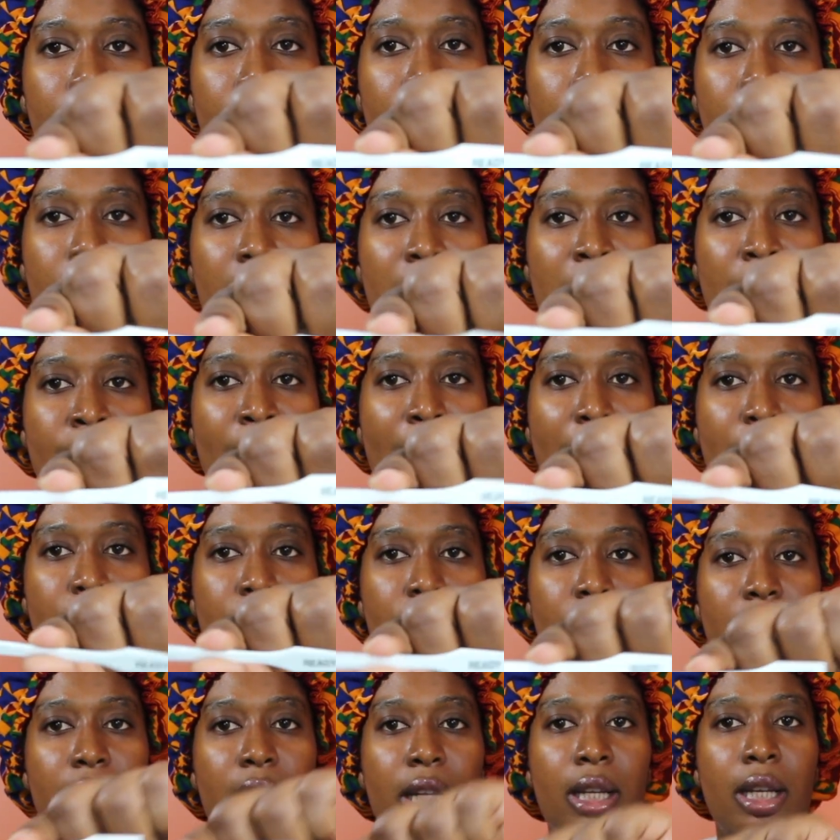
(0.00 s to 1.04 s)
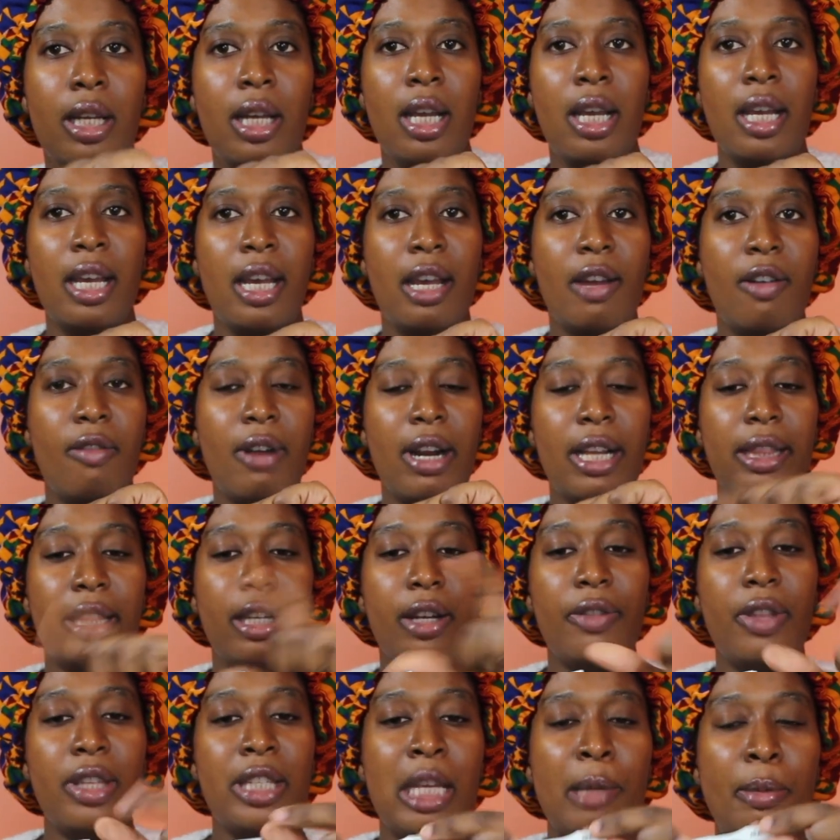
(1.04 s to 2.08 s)
So the spatula, right there
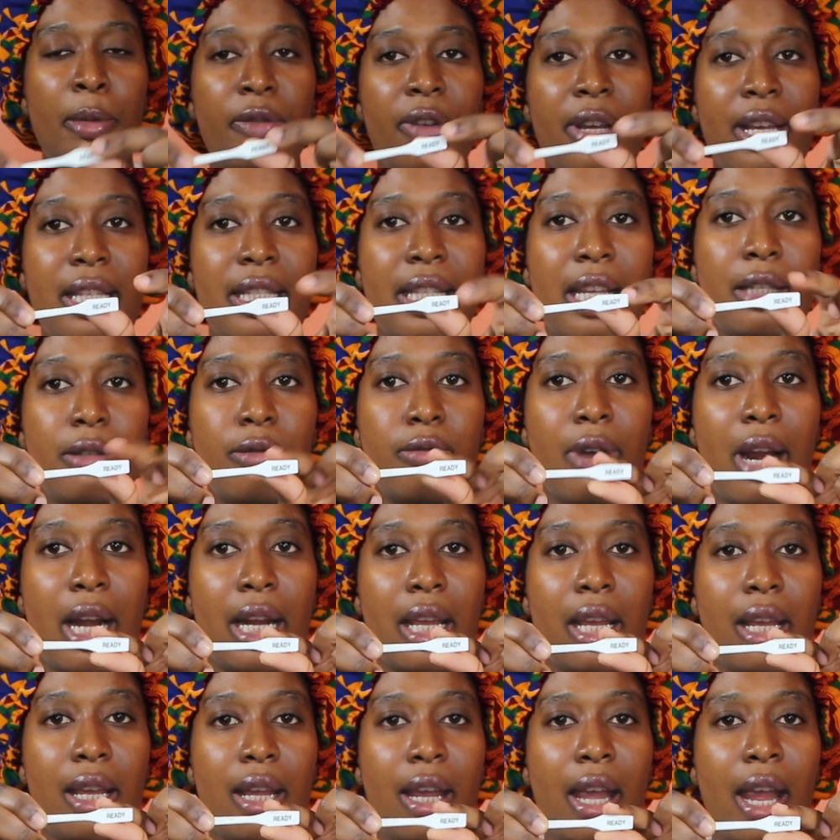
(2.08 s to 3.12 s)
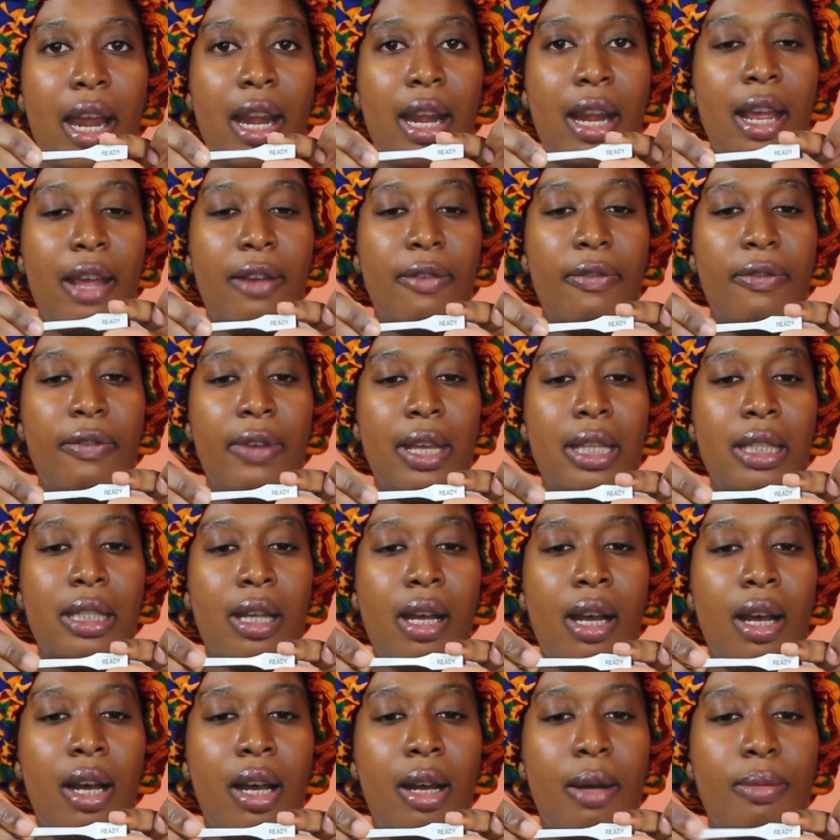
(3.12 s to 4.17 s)
on the tip of it says ready. And if
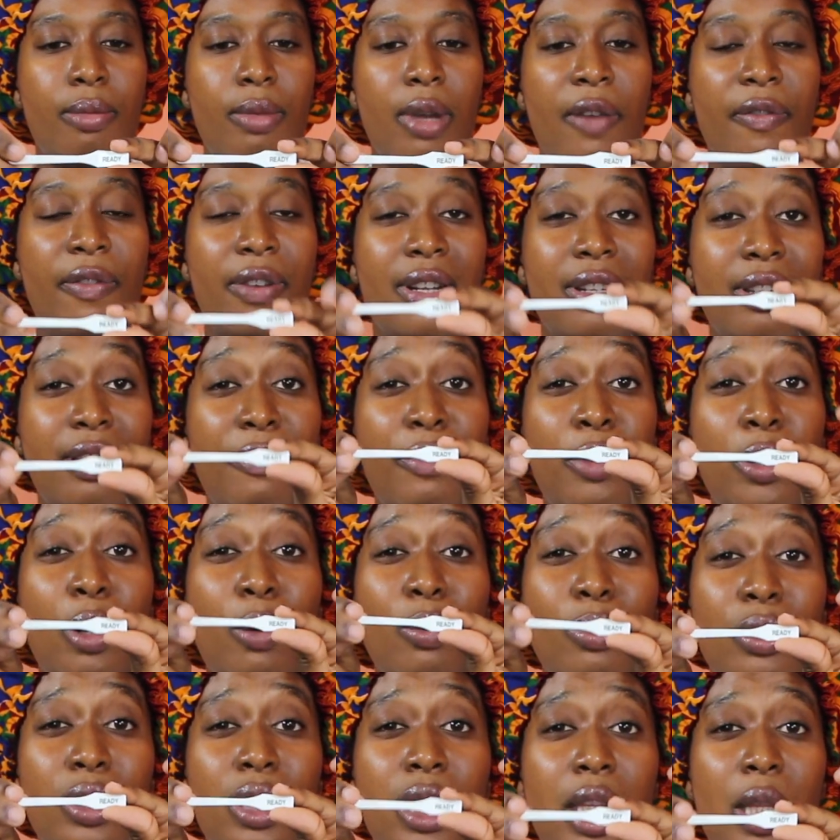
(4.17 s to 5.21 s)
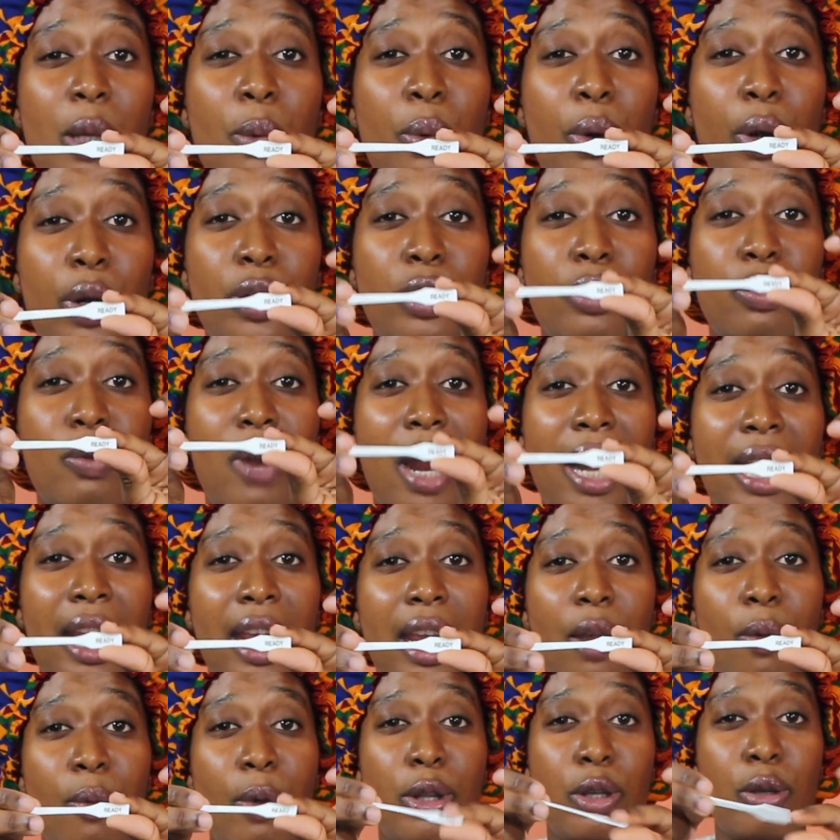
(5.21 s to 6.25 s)
you don't see the words
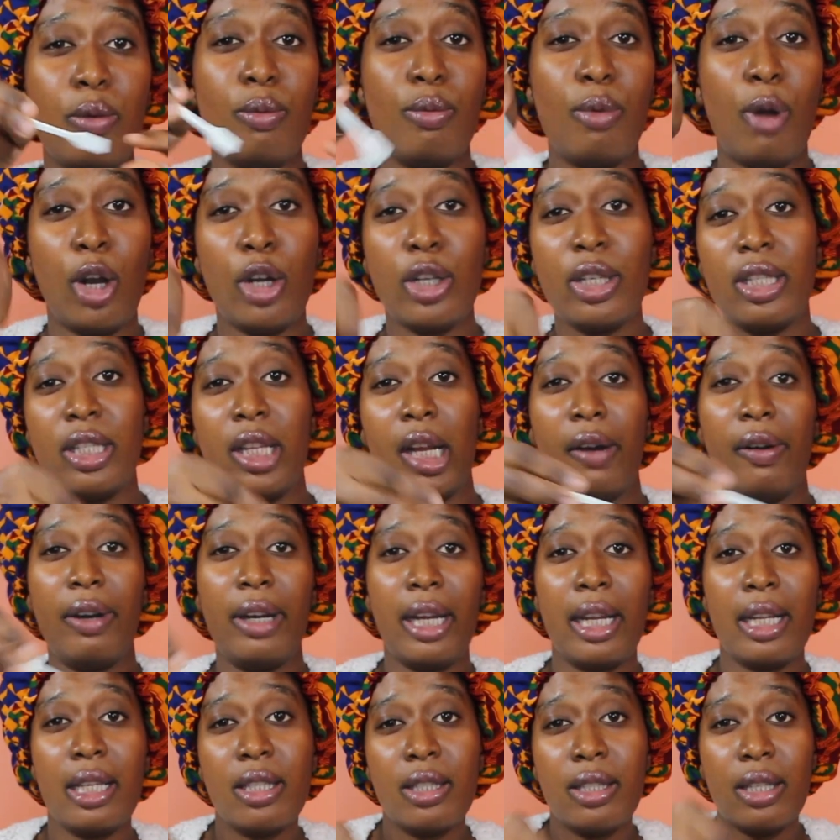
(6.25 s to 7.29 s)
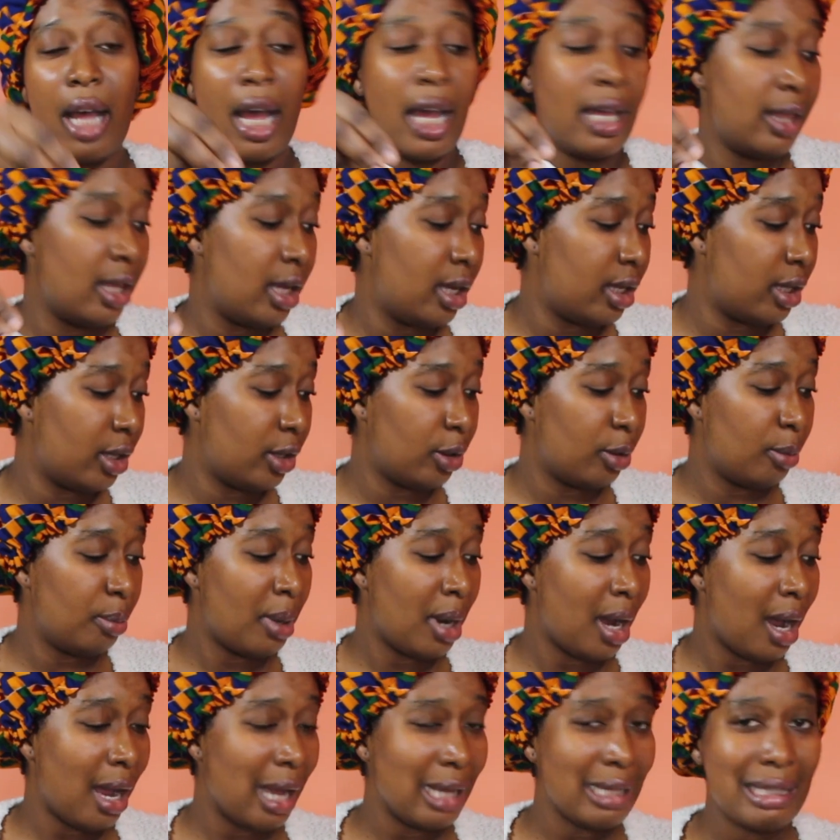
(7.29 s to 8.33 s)
ready when you are staring inside the little
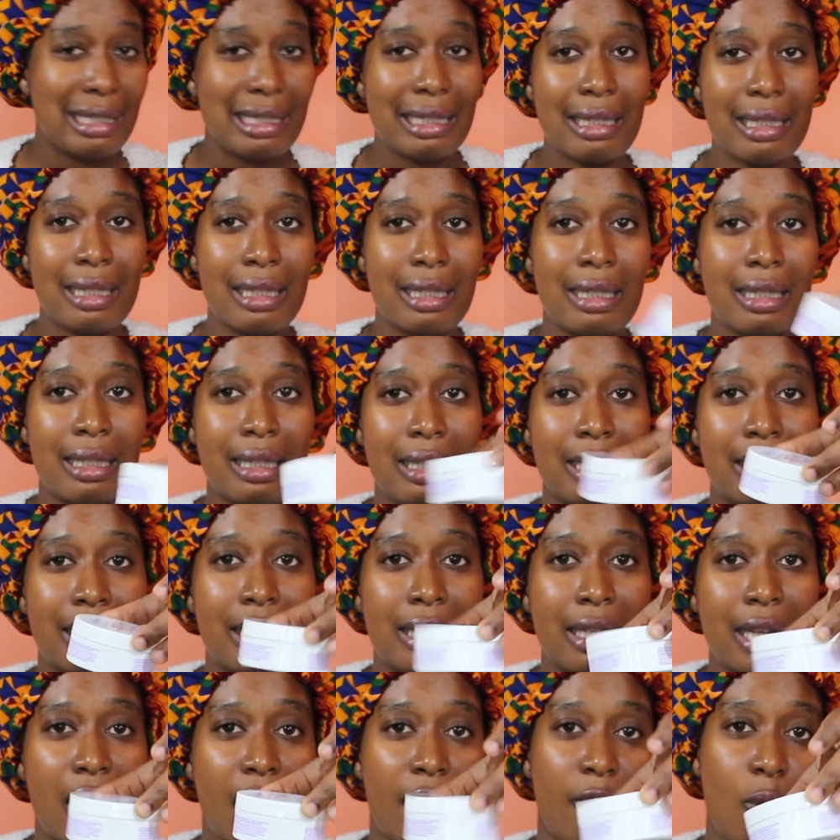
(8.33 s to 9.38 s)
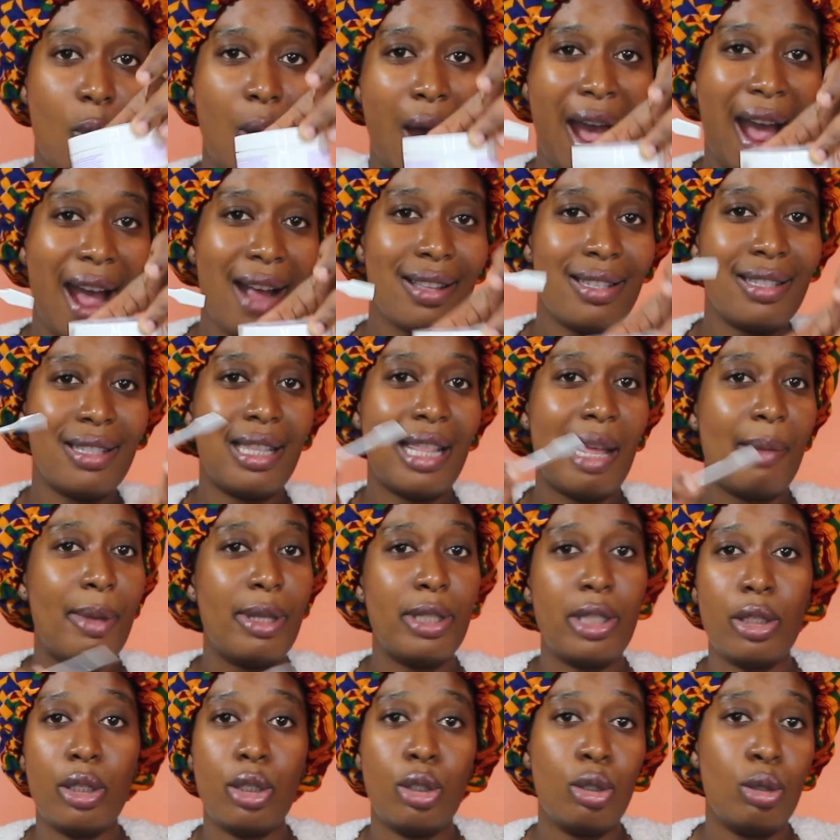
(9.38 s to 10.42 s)
pot of wax, that
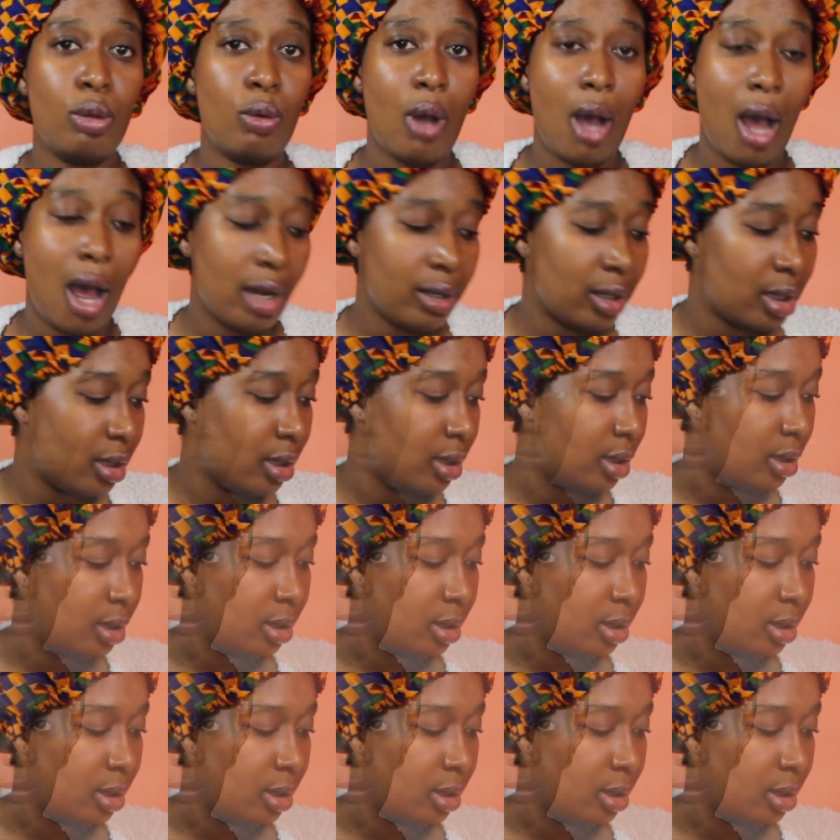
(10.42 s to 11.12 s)
means it's too hot.